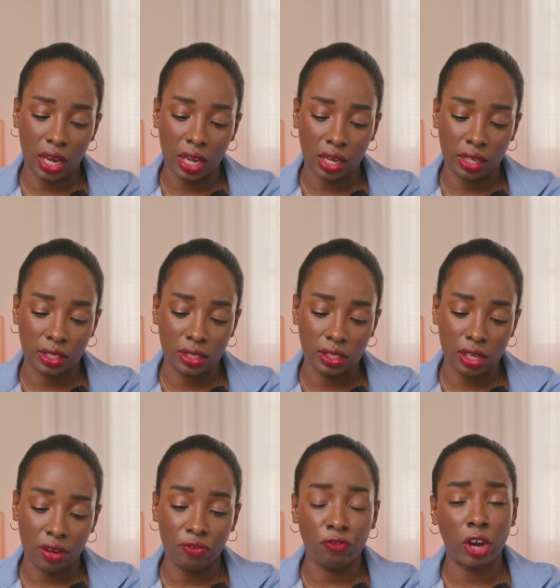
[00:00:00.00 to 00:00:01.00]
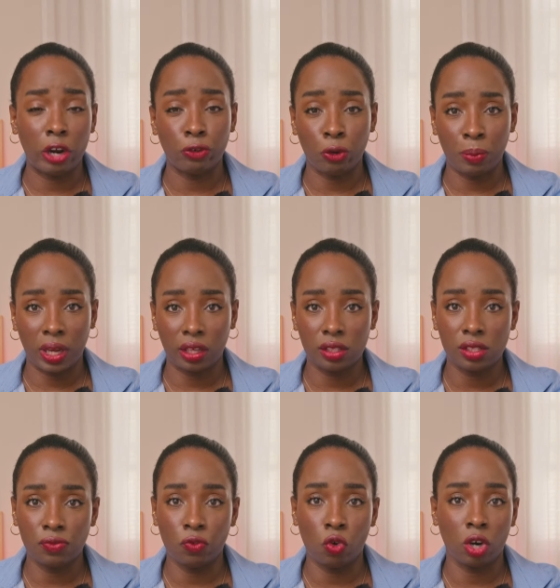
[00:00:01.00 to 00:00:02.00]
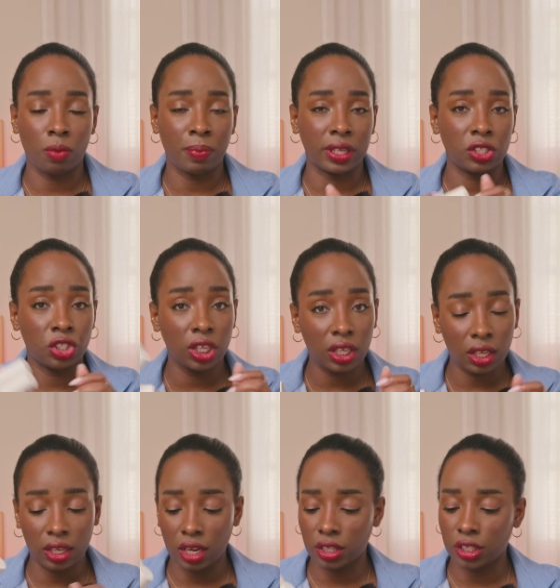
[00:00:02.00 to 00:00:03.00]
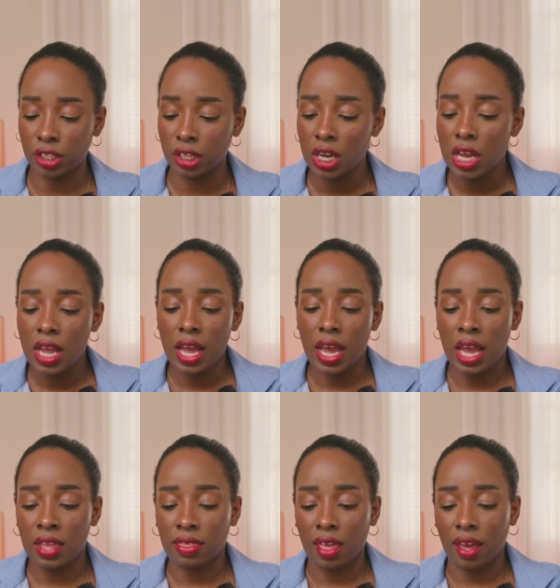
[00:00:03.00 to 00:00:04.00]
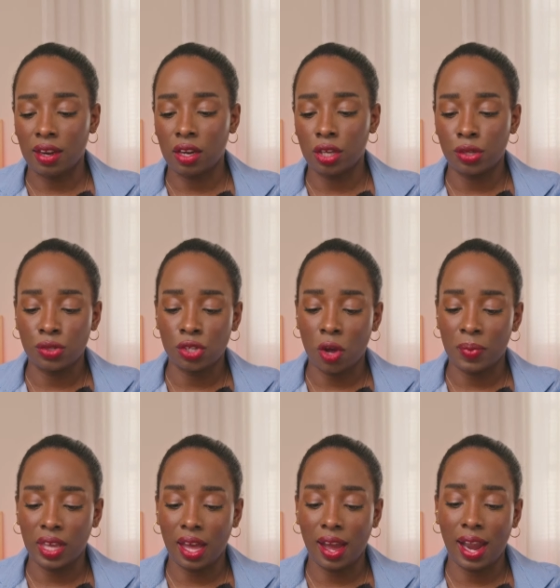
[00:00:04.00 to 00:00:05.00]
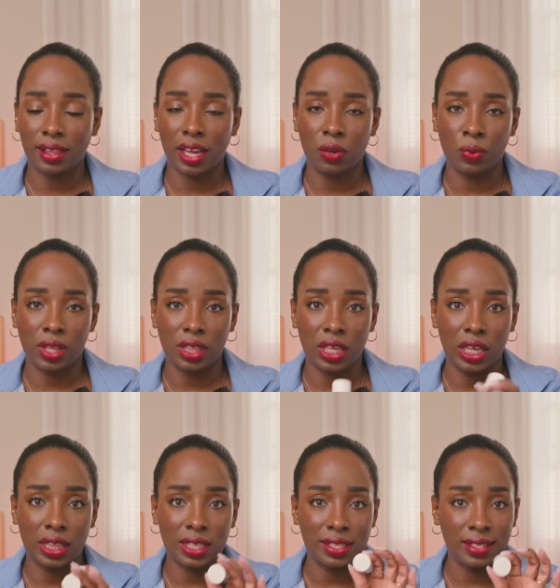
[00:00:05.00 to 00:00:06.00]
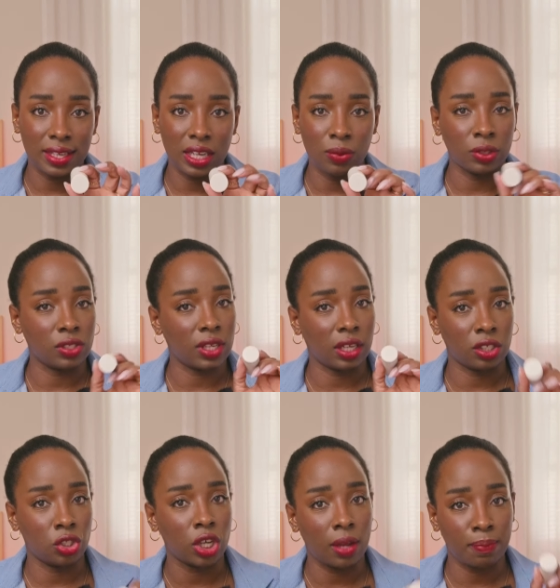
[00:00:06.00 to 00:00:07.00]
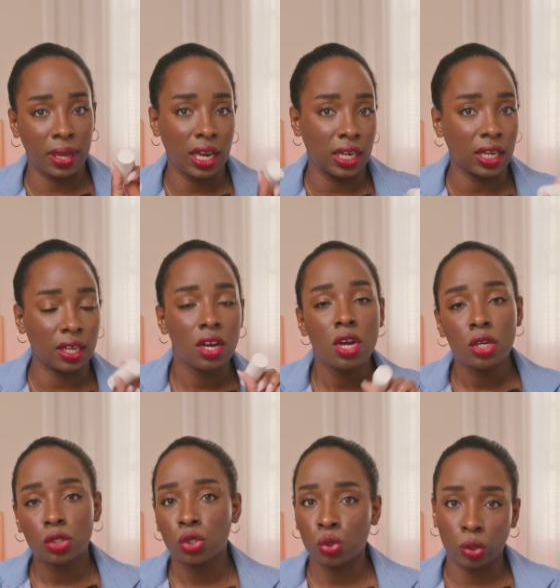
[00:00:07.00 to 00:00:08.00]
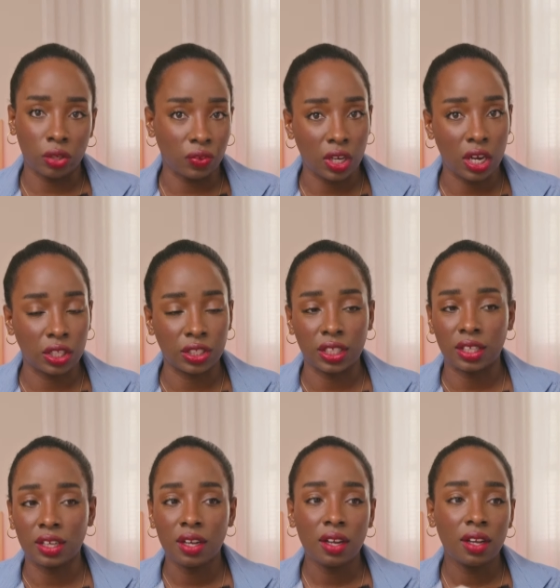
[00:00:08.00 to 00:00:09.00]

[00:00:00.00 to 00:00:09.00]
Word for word: and A Fine Romance for my cheek color. And then you saw me highlight with In the City, which is like a champagne-y sort of color.